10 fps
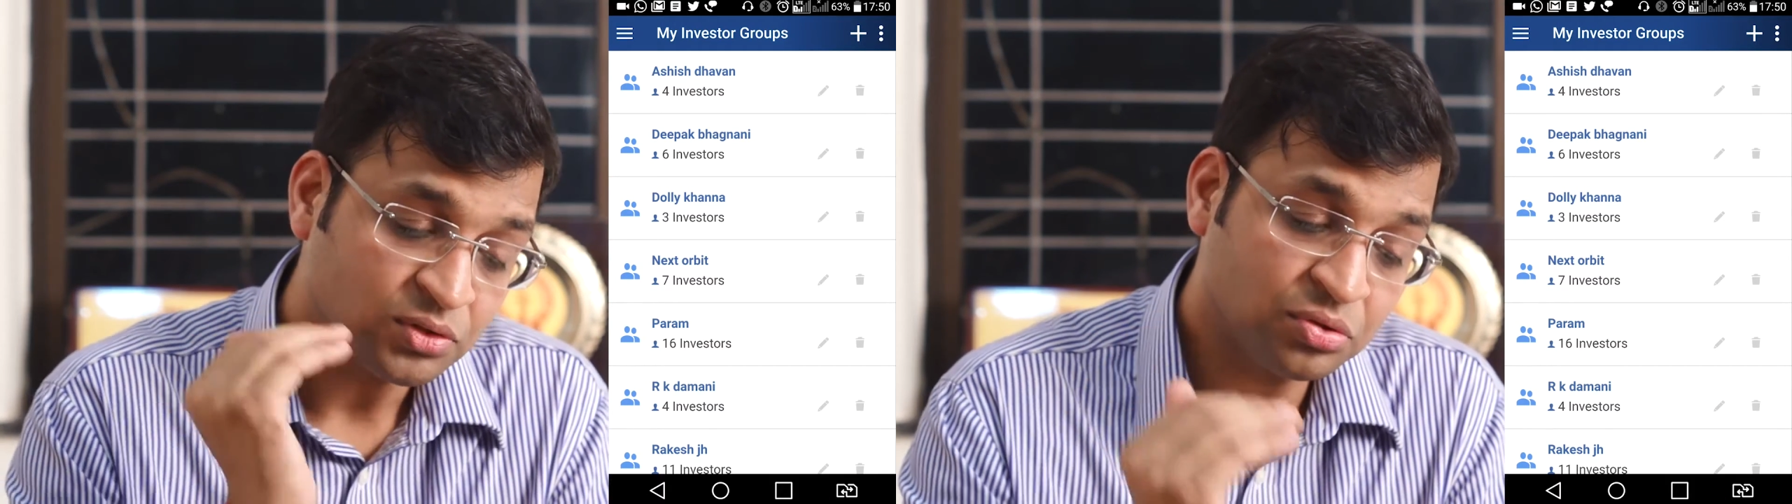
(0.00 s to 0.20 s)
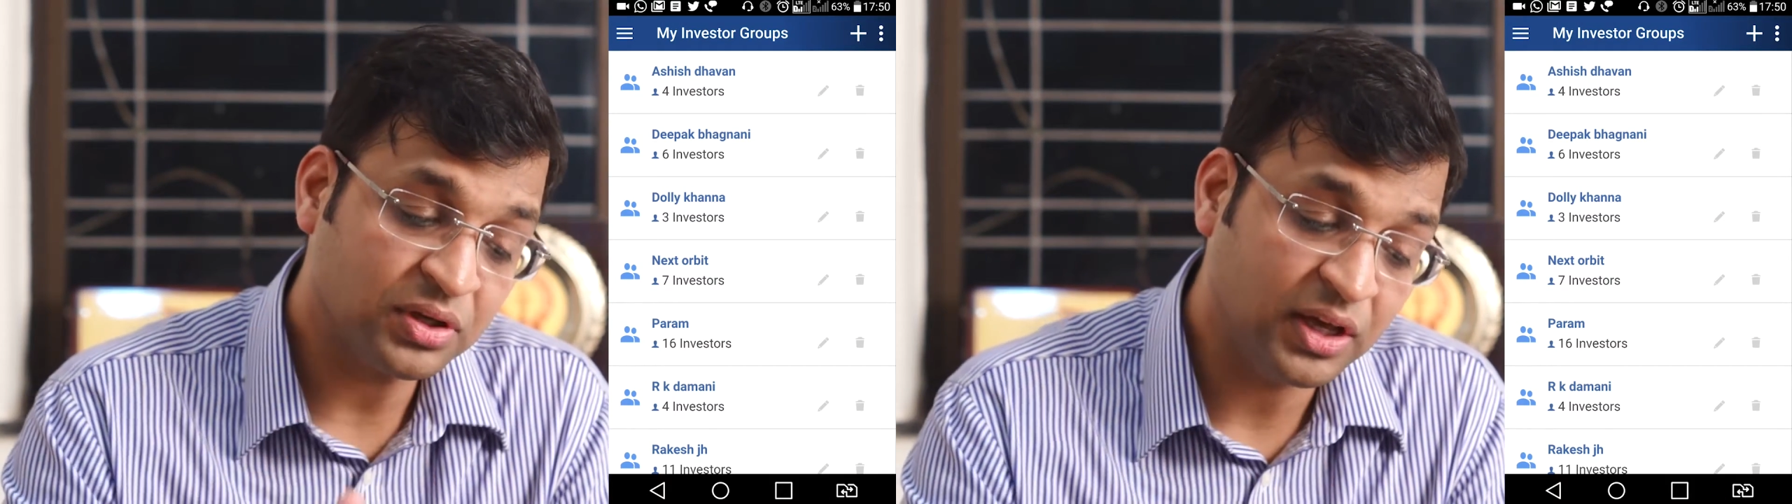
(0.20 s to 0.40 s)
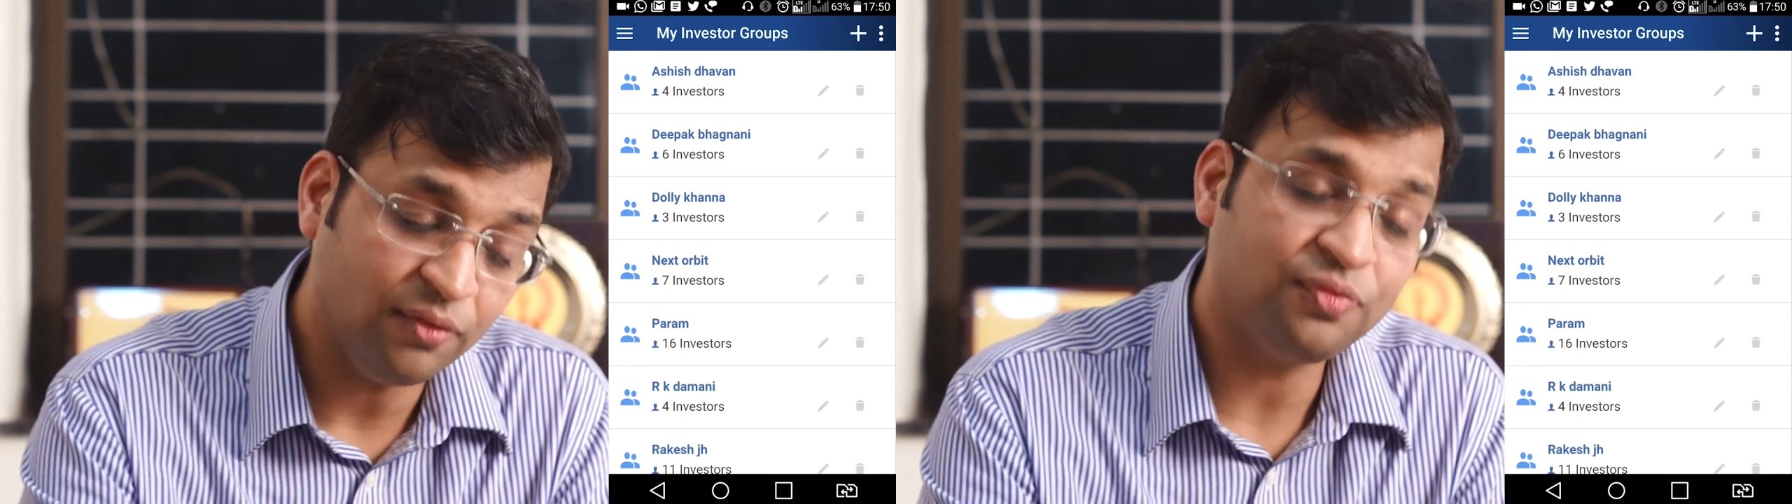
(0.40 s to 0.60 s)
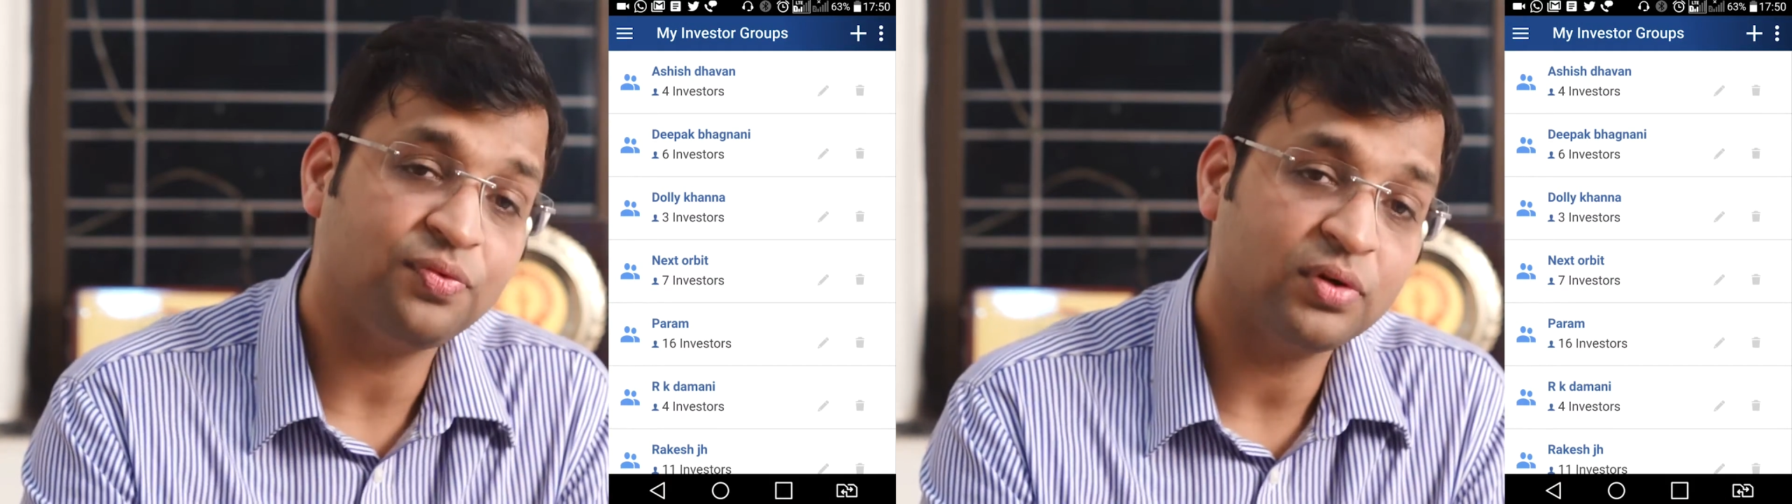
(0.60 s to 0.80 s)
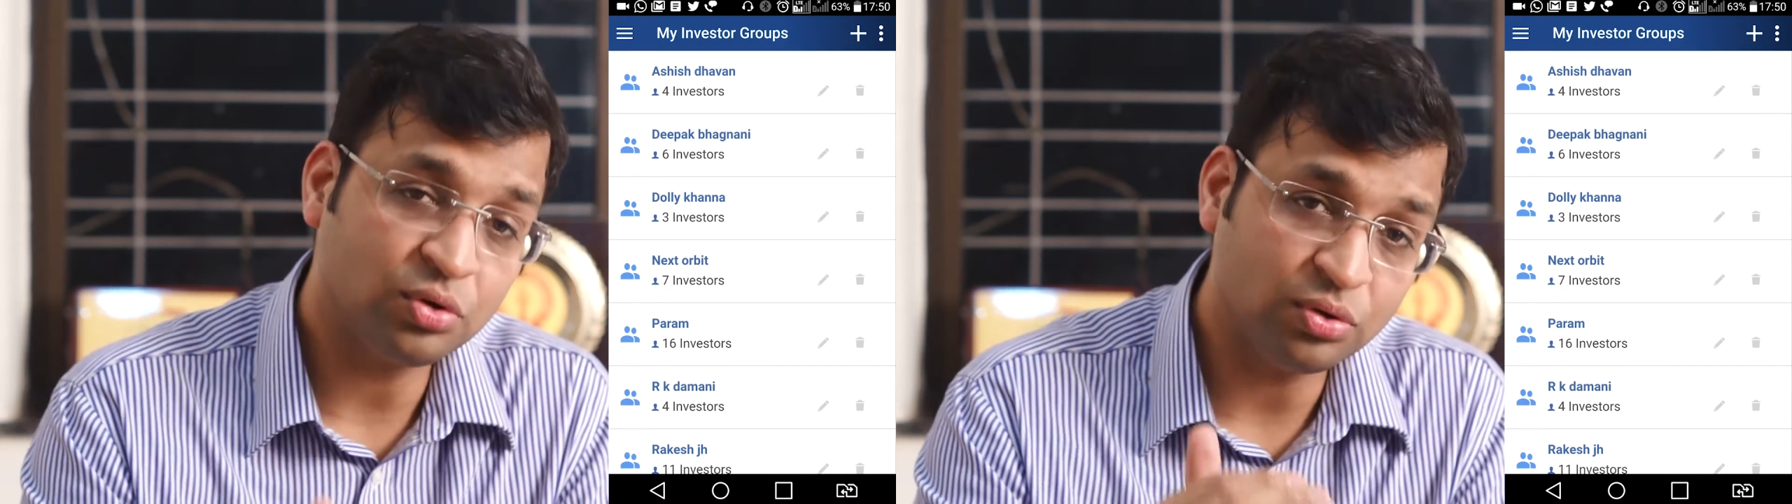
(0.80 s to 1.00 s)

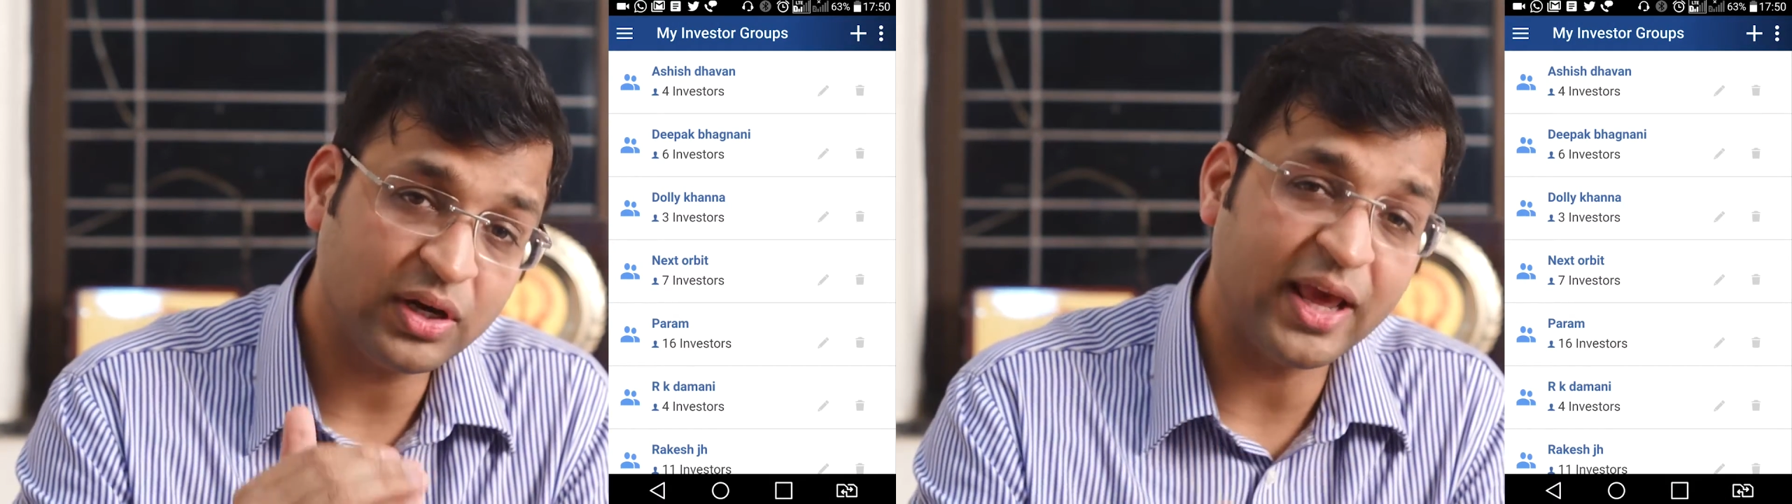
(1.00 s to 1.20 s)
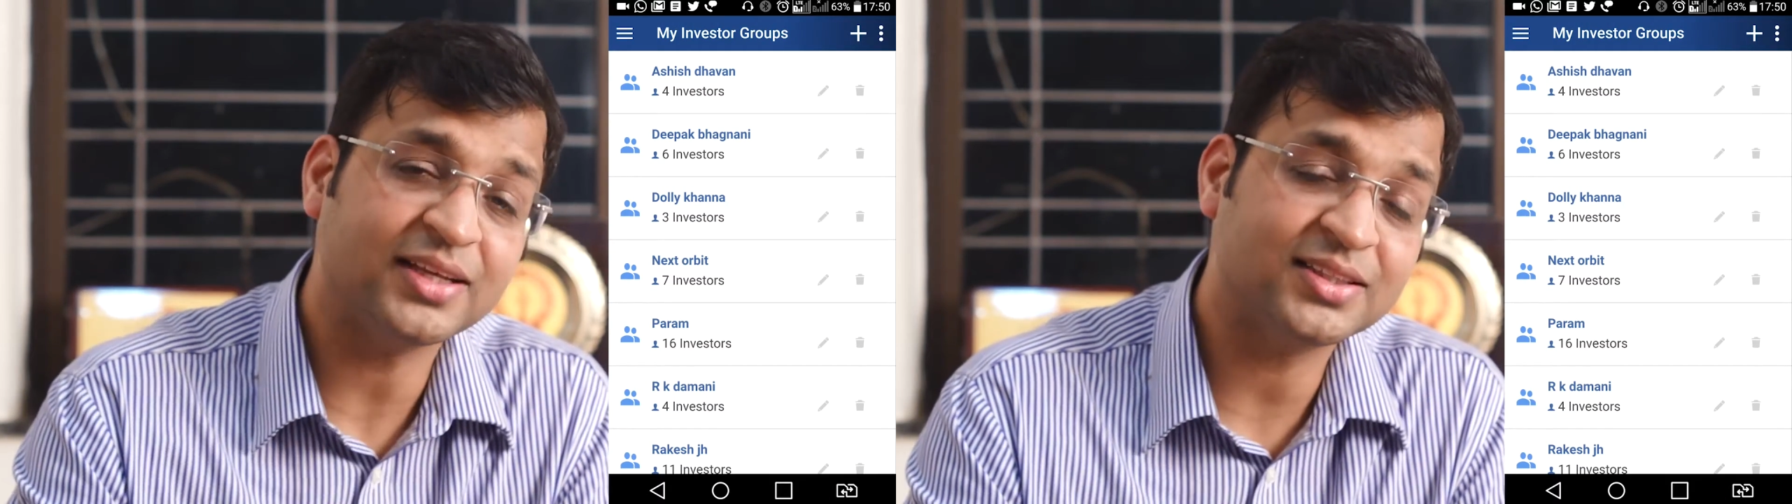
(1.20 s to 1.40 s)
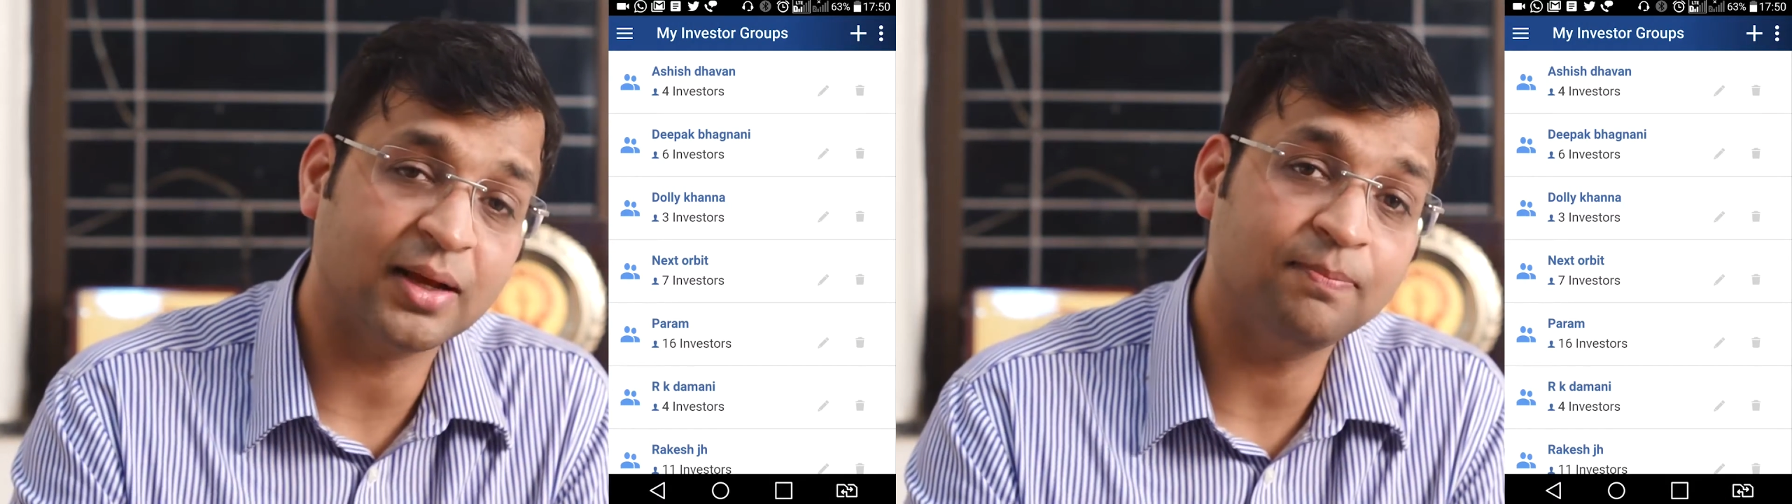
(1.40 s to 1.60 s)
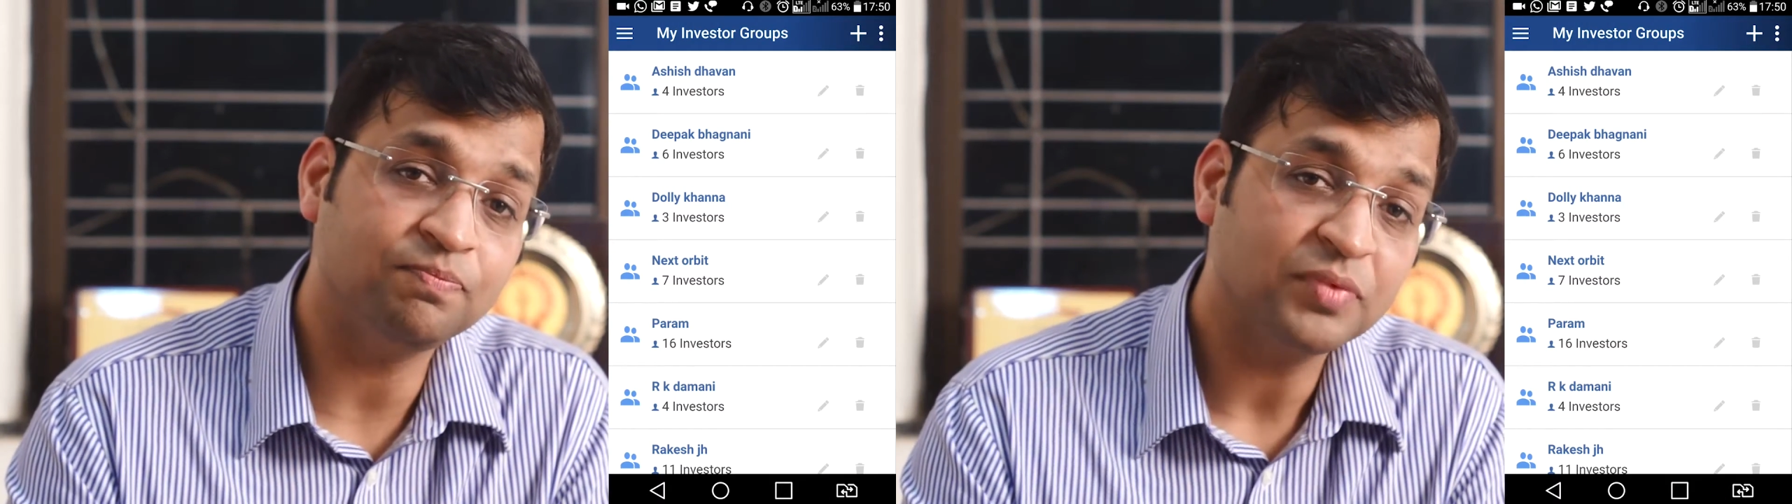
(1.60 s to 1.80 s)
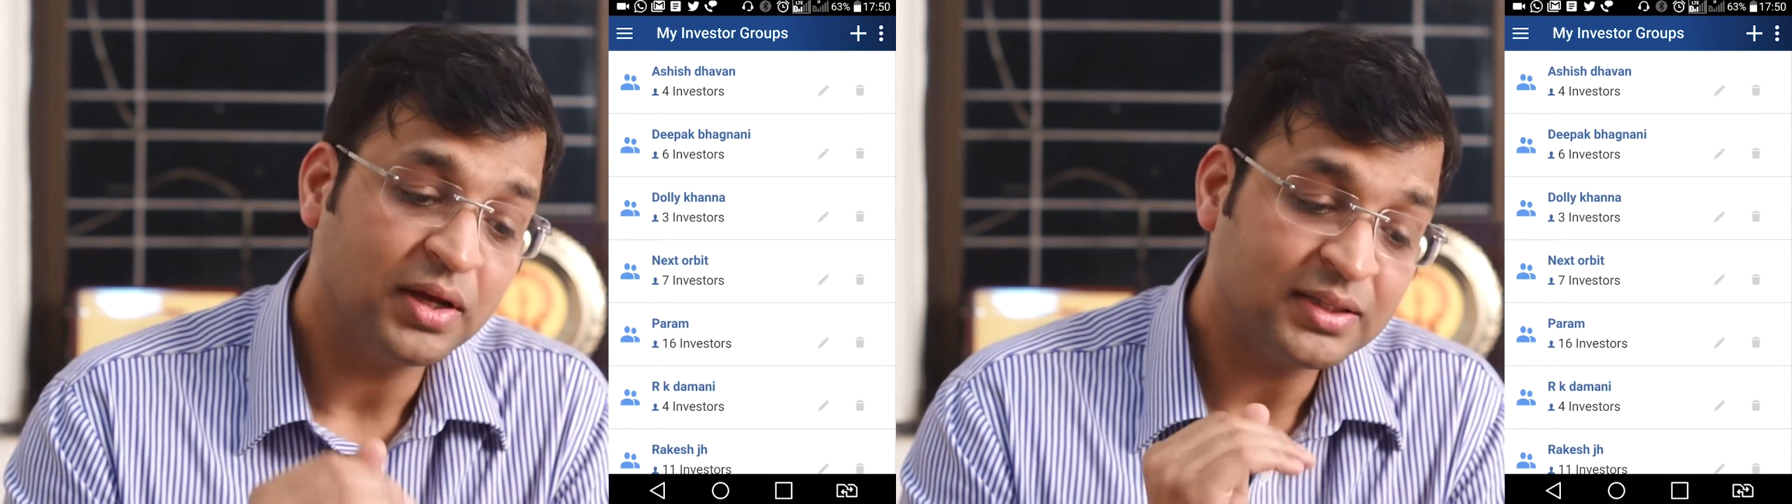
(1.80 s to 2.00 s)
to take
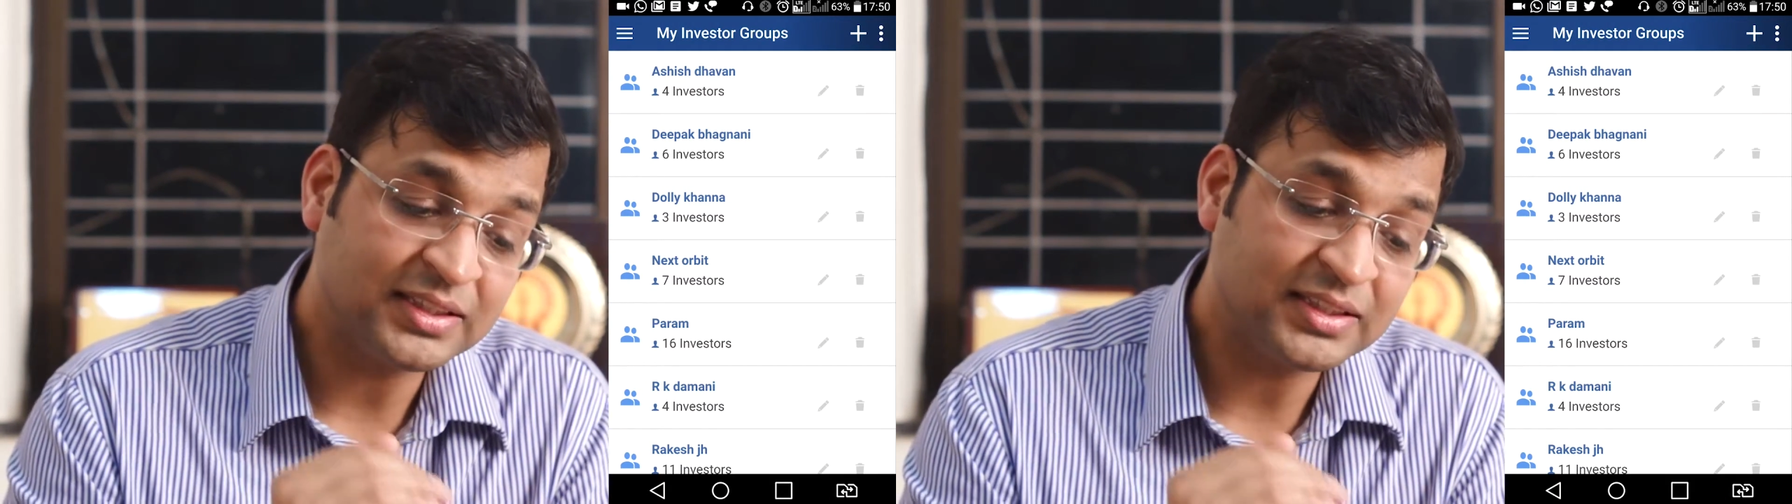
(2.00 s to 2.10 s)
some